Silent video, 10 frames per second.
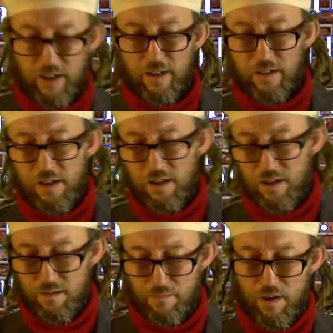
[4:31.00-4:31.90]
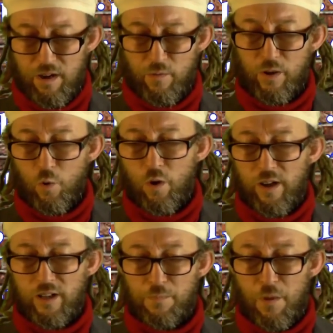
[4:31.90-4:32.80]
in my
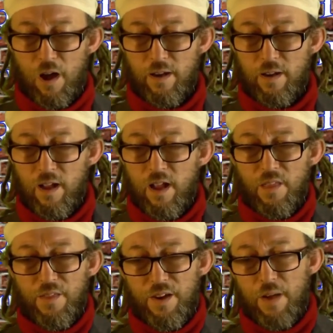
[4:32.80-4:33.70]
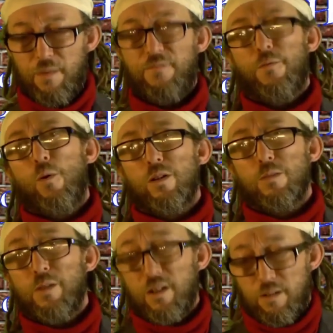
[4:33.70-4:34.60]
recording spot that I'm in focus,
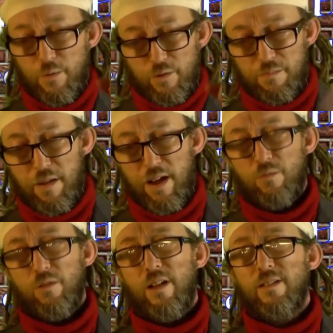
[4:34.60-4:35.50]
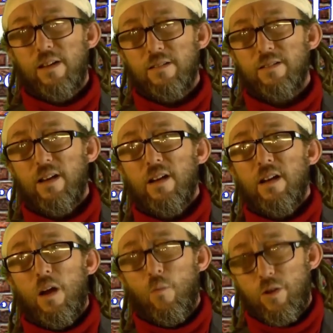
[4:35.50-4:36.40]
because I'm using manual lenses.
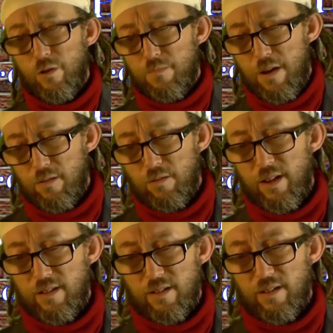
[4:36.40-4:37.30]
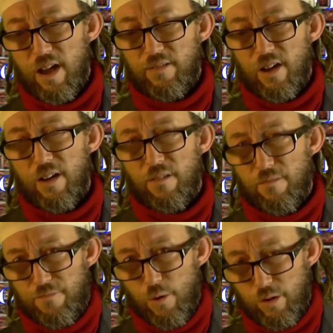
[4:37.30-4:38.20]
And when you use manual lenses, I've got to
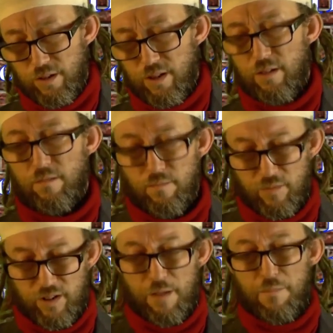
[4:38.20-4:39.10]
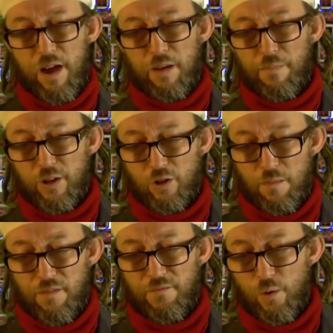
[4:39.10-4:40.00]
focus it, step back, make sure
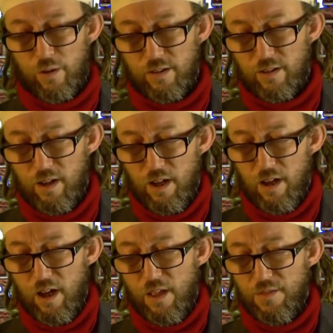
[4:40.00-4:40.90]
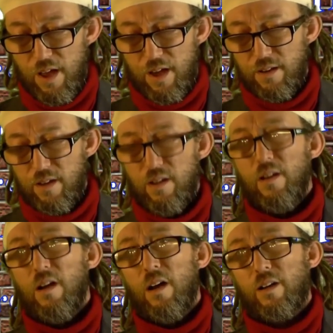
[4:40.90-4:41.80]
I'm in focus, and then
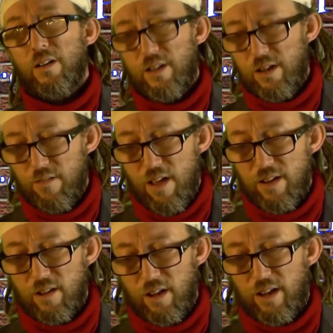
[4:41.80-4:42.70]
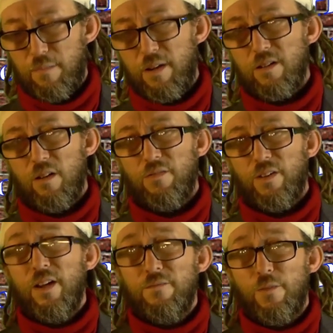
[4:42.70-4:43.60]
continue that until I get myself
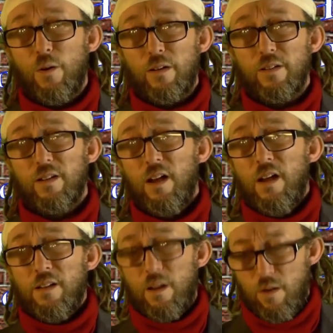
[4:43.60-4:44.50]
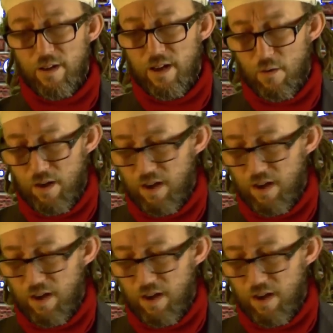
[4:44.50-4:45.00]
in focus. Now right now